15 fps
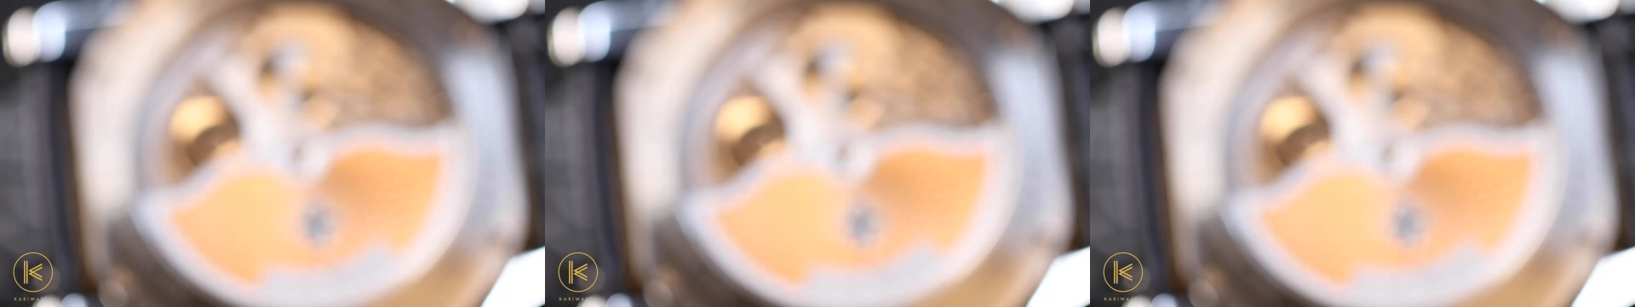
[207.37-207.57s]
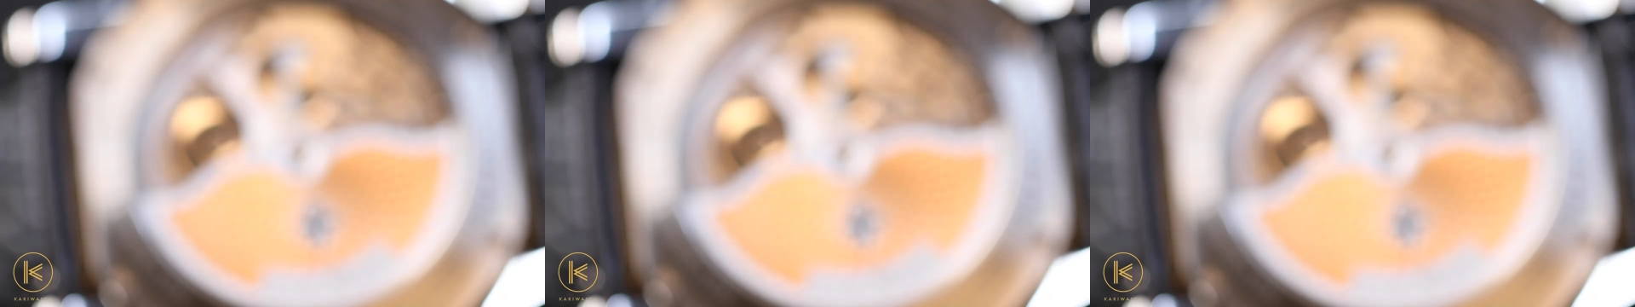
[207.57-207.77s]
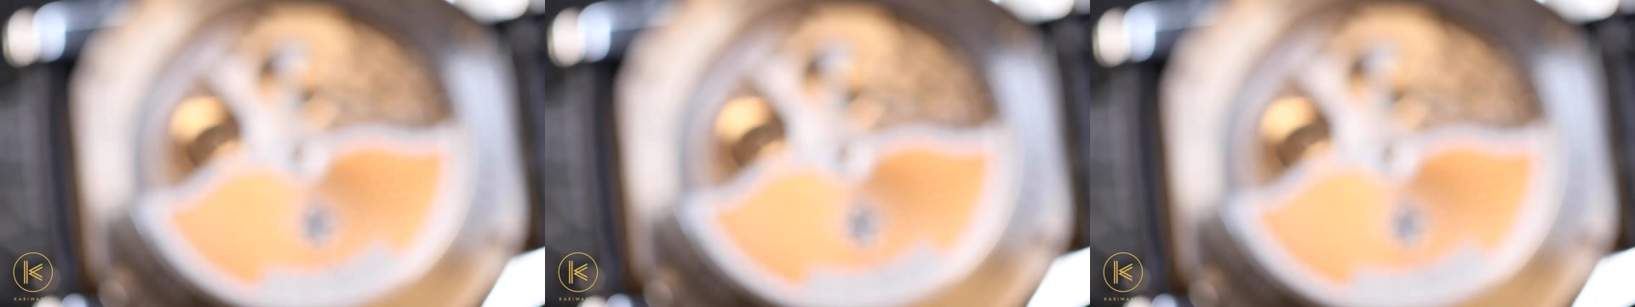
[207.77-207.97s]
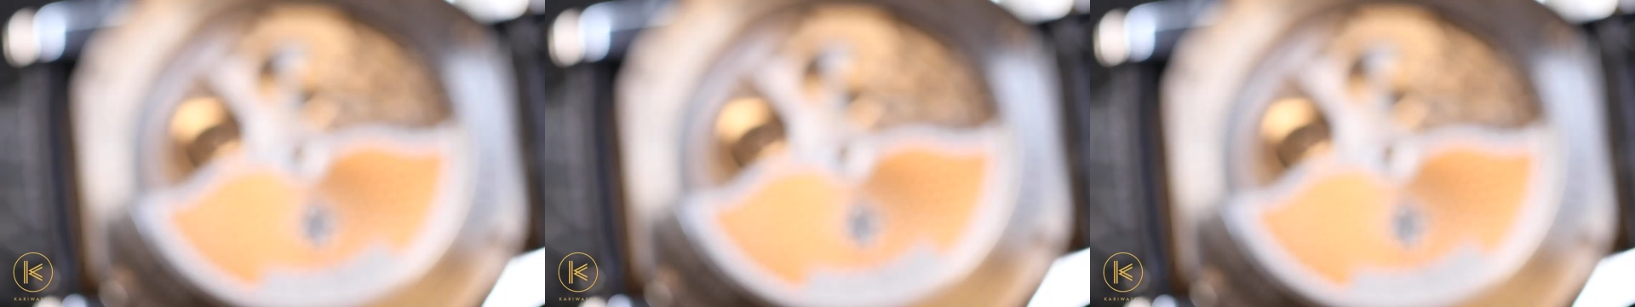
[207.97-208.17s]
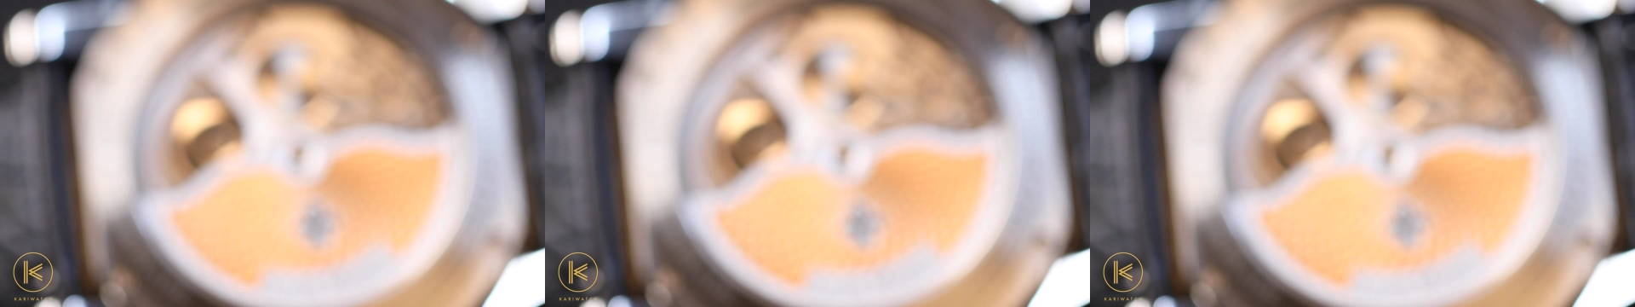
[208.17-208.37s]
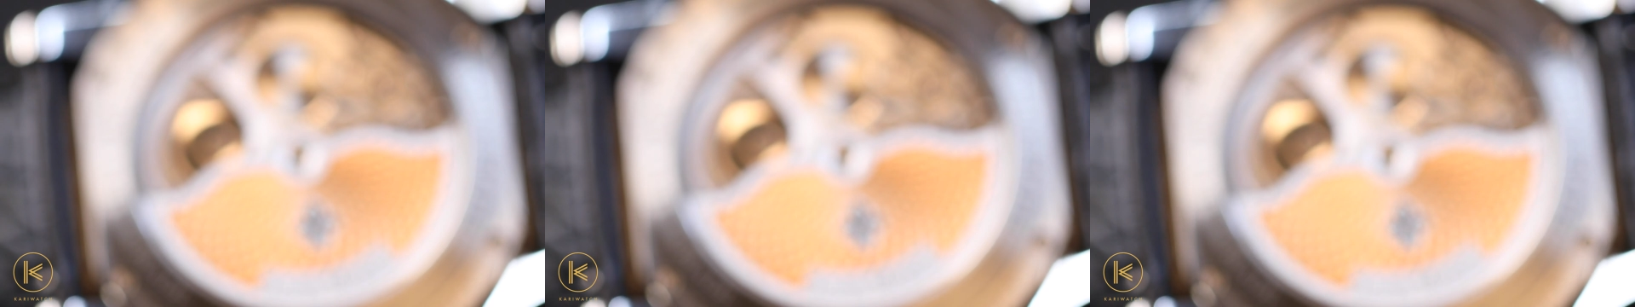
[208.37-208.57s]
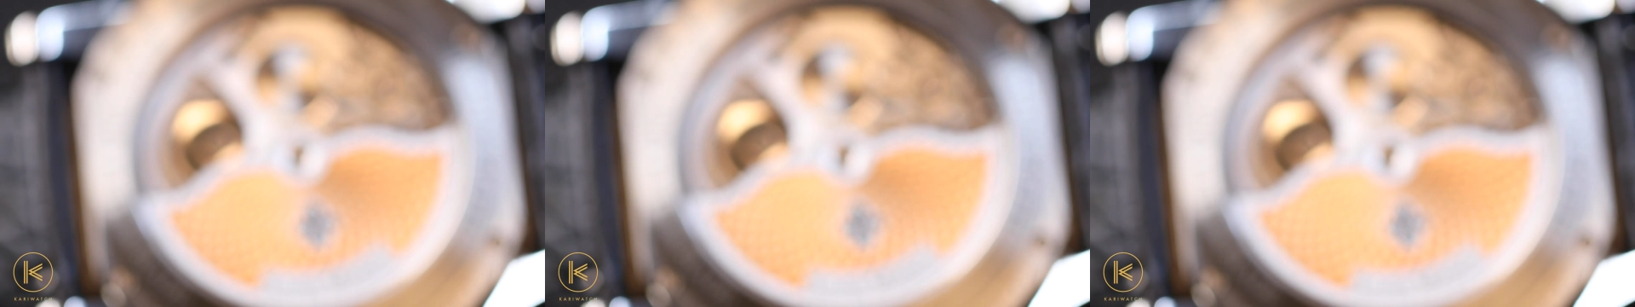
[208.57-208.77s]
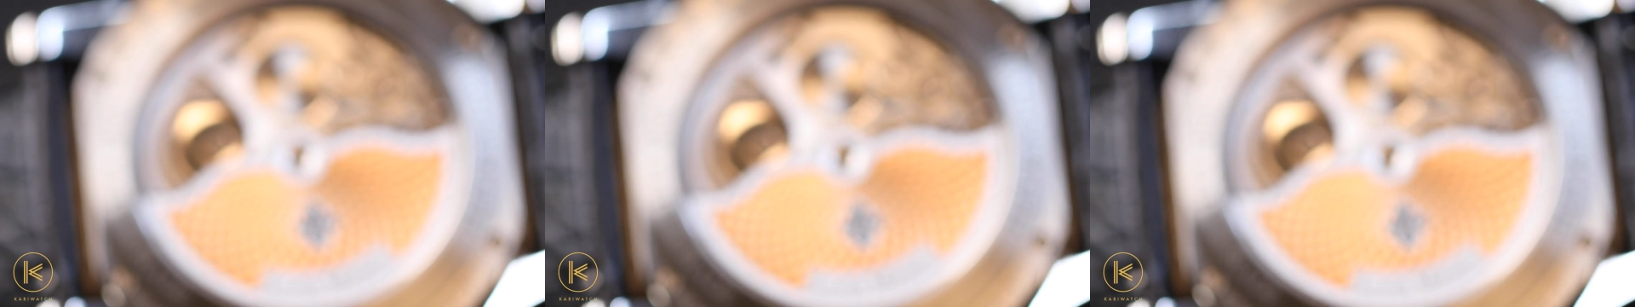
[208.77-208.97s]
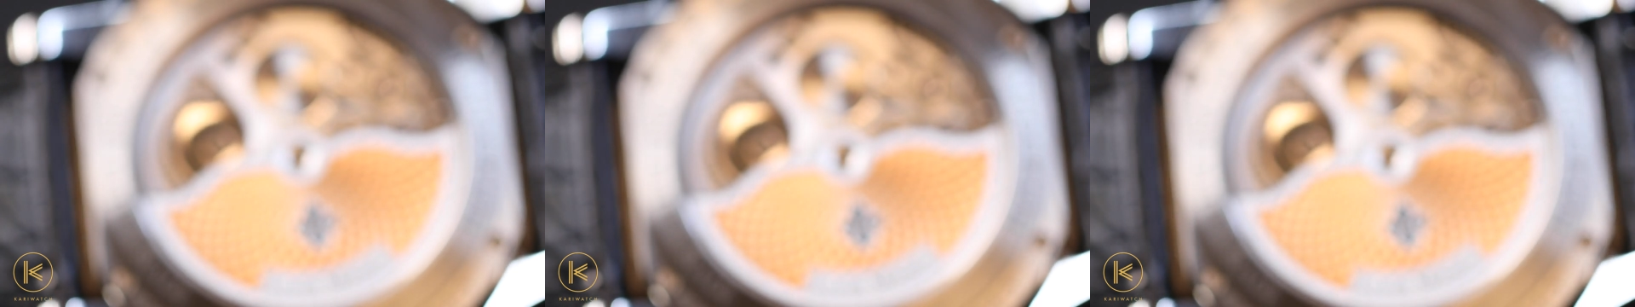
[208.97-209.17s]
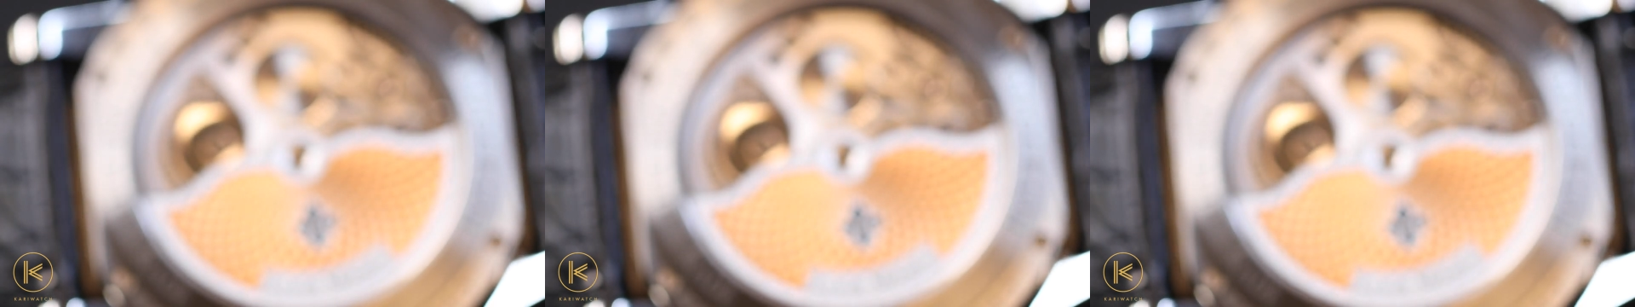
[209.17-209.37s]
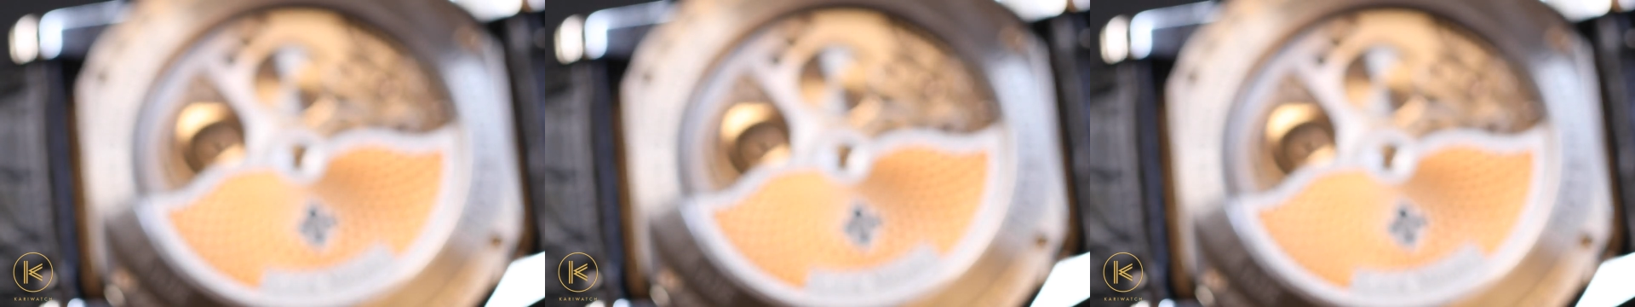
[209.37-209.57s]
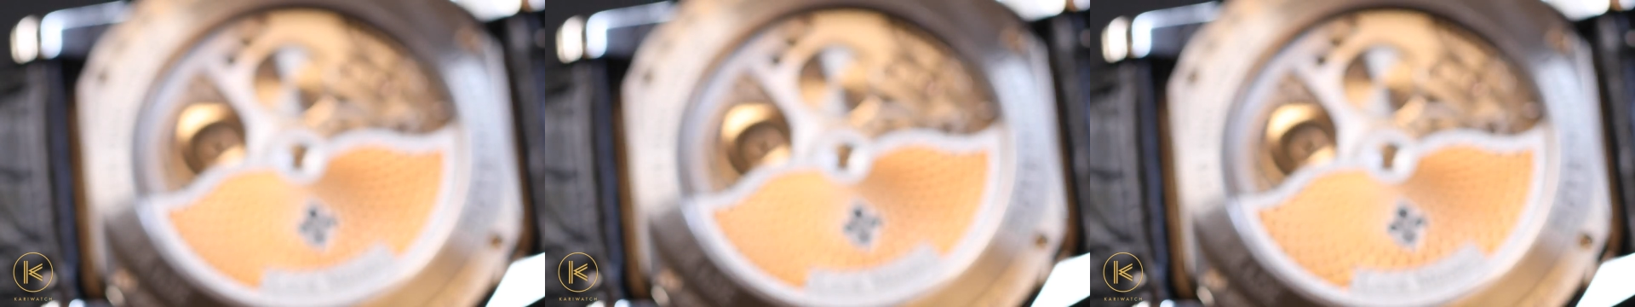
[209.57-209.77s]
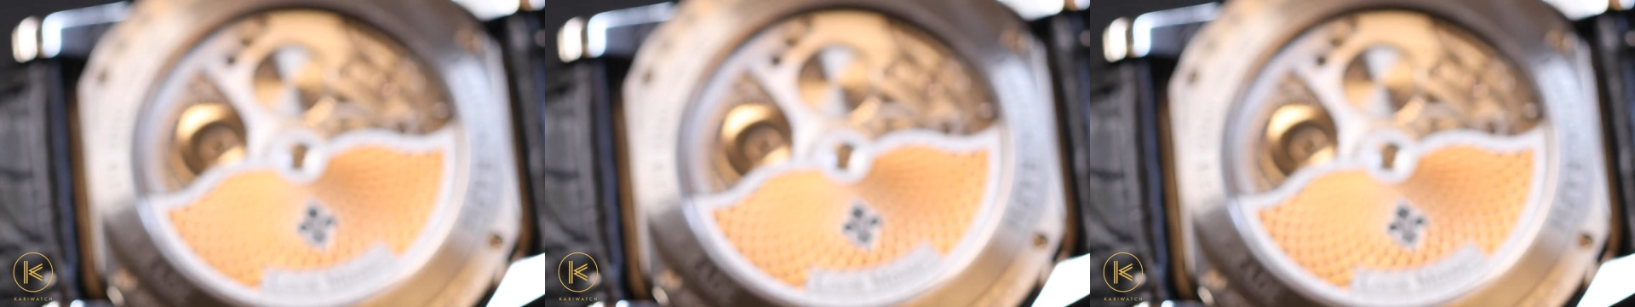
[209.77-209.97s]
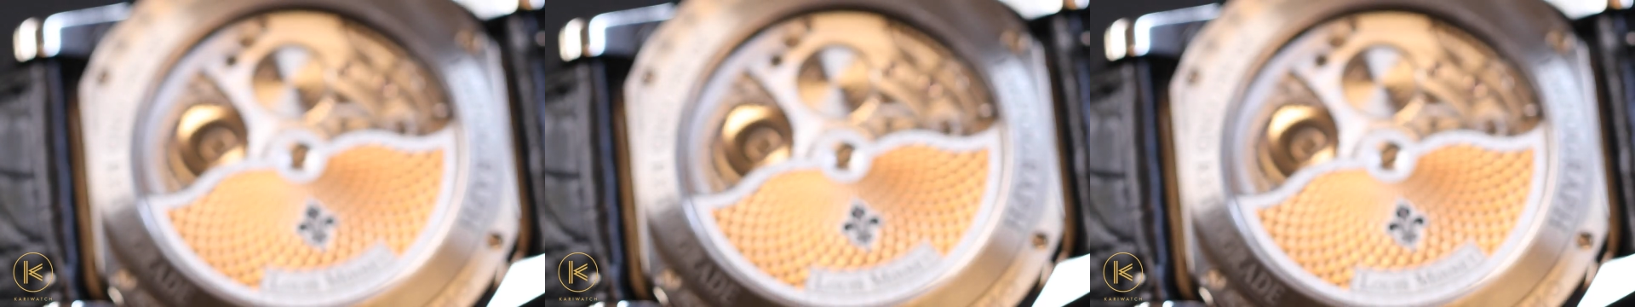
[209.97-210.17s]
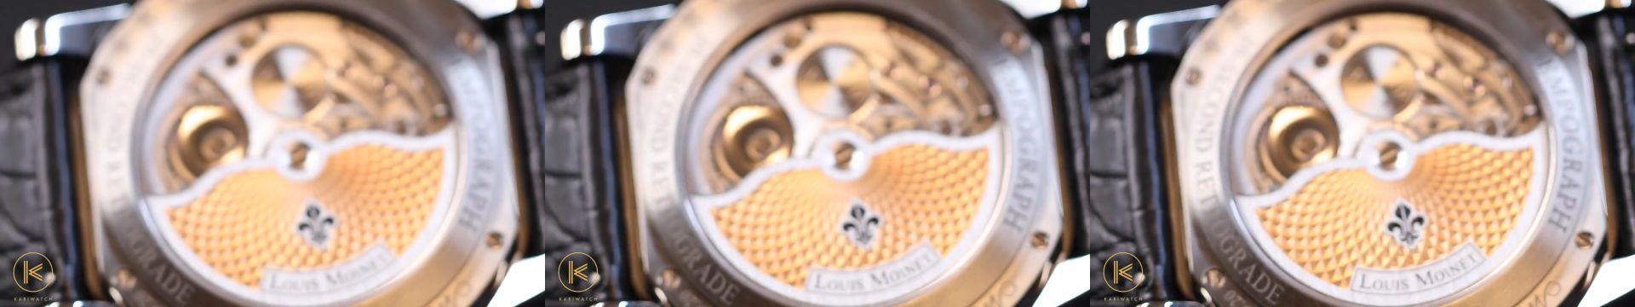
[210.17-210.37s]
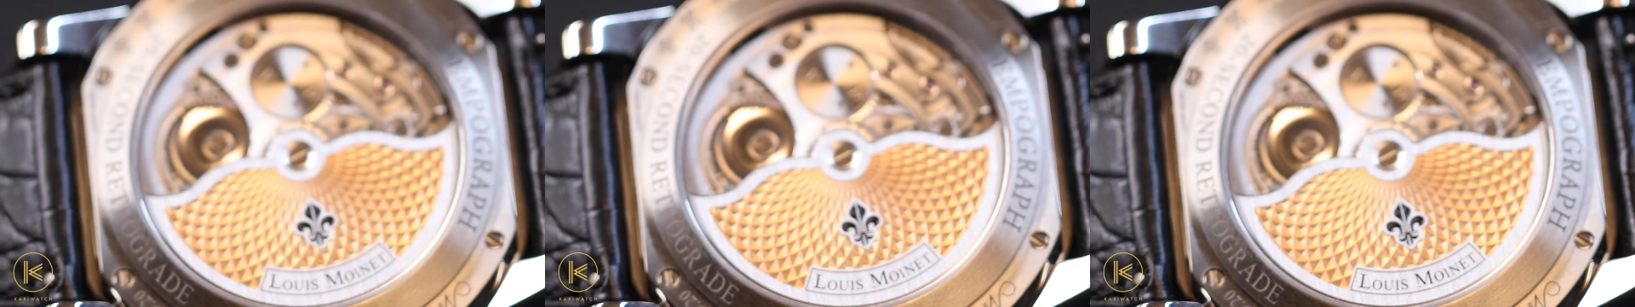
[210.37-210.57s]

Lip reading: No face is visible, so there are no lips to read.